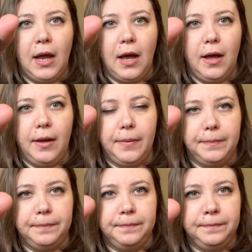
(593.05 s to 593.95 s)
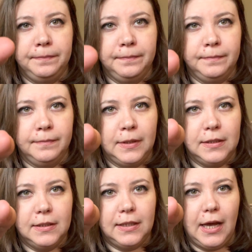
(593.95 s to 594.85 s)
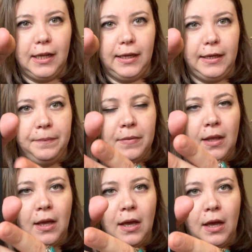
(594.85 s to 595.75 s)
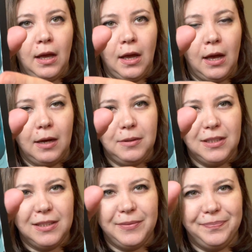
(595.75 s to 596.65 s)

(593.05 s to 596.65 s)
Sally, I'm just